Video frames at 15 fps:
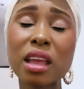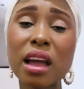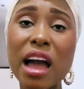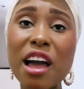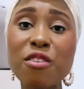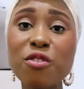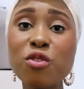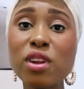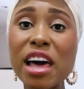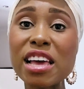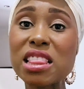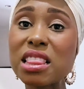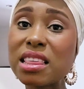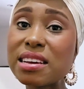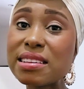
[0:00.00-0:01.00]
I feel
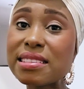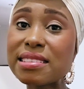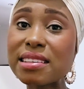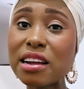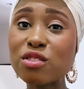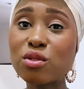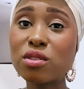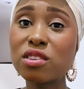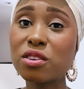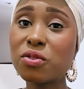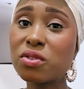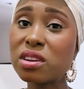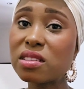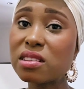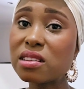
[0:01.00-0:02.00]
like these subtle
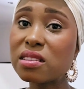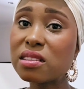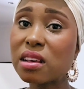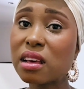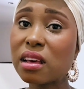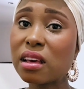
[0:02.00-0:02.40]
differences